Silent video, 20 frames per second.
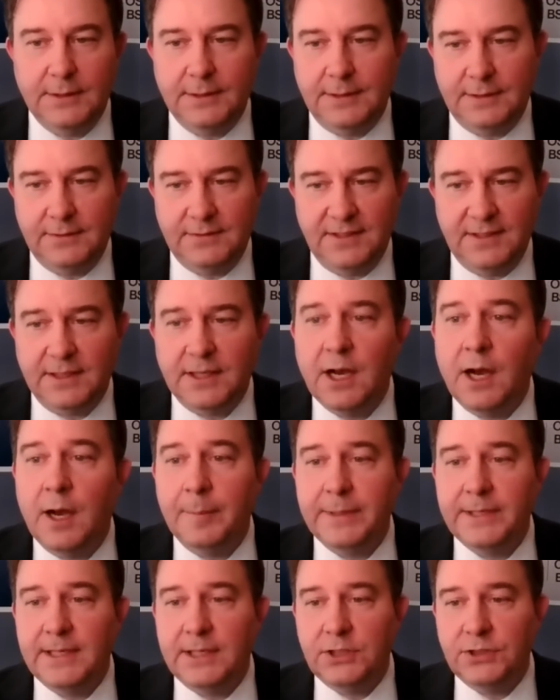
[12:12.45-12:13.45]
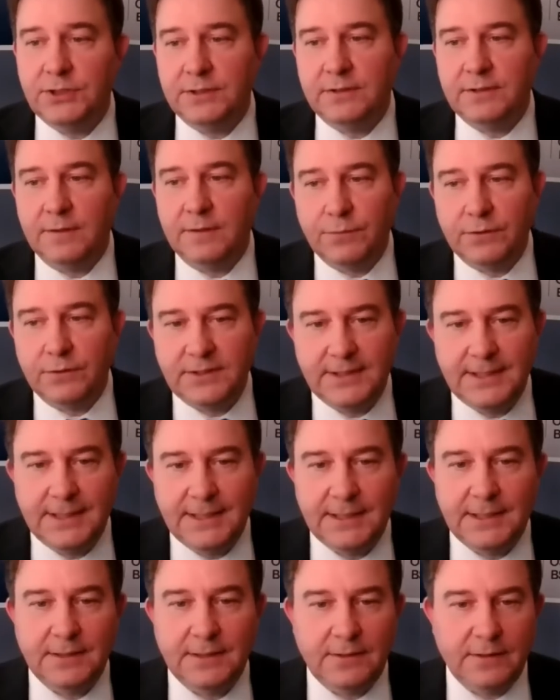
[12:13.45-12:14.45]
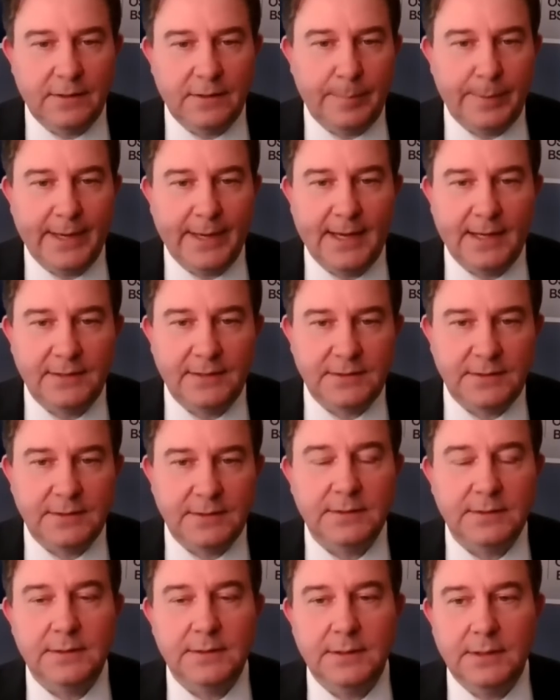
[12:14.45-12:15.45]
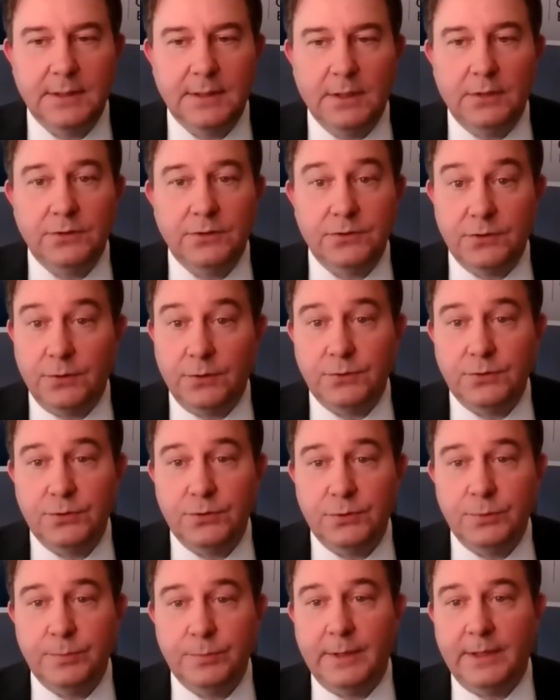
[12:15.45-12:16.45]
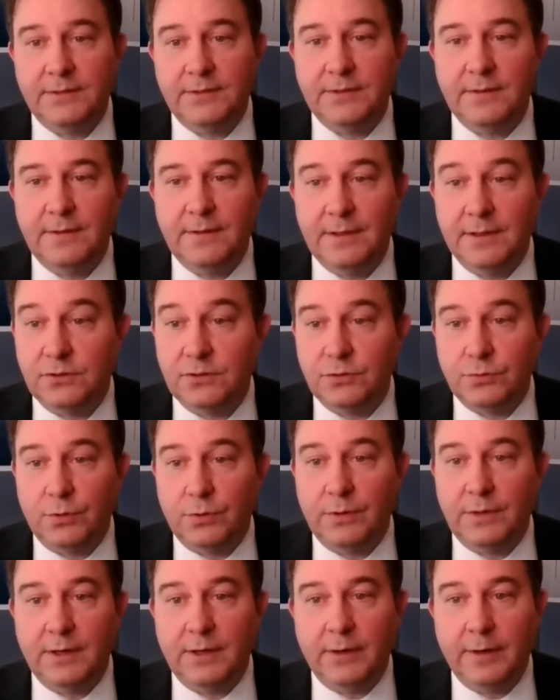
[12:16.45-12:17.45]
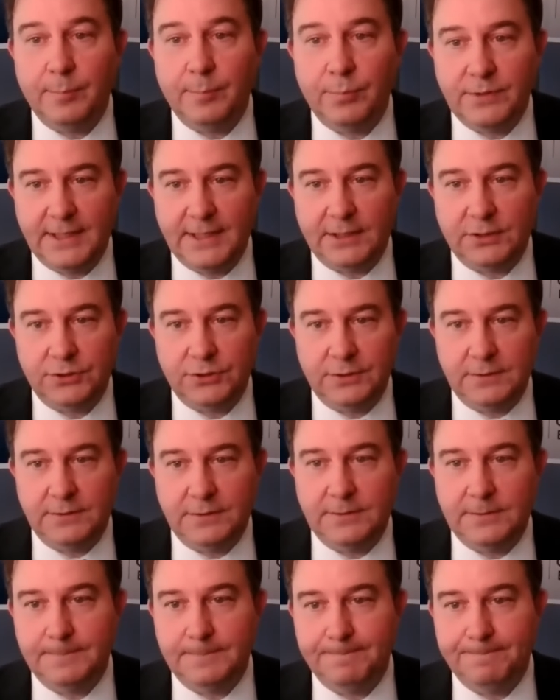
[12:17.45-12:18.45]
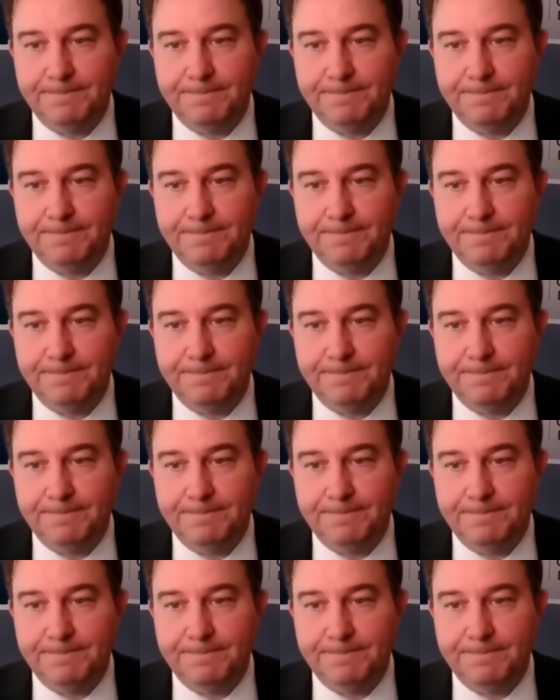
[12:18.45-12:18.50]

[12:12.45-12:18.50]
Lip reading: As the accommodations have receded into the past, so too must the extraordinary protections.